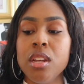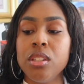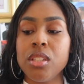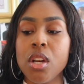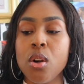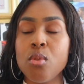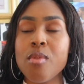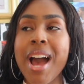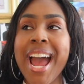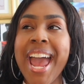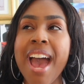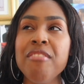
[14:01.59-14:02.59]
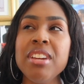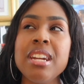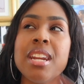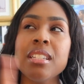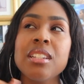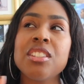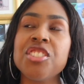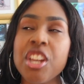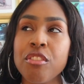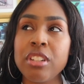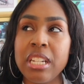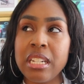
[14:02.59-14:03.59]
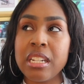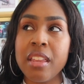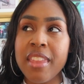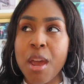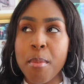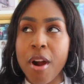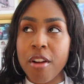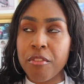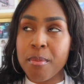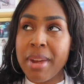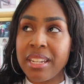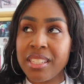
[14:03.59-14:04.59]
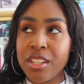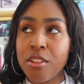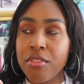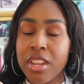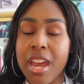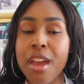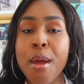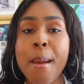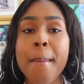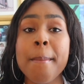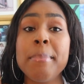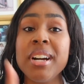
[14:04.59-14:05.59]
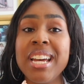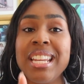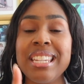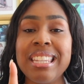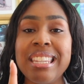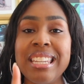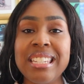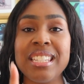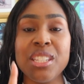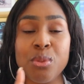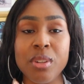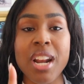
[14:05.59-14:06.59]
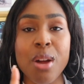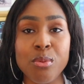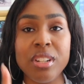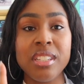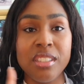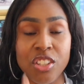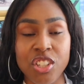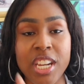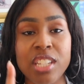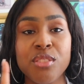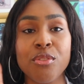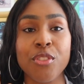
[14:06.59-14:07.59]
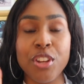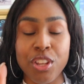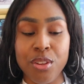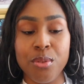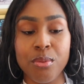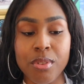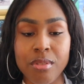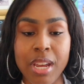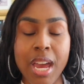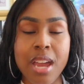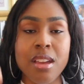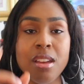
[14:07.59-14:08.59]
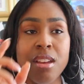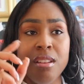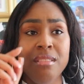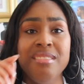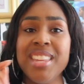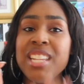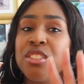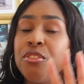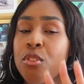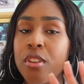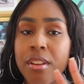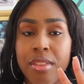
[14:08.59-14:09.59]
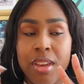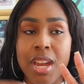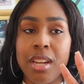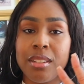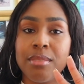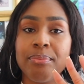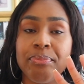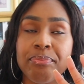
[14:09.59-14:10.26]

So I haven't necessarily done that part for myself yet, but this is what I would suggest for you. Okay. That's 4 things.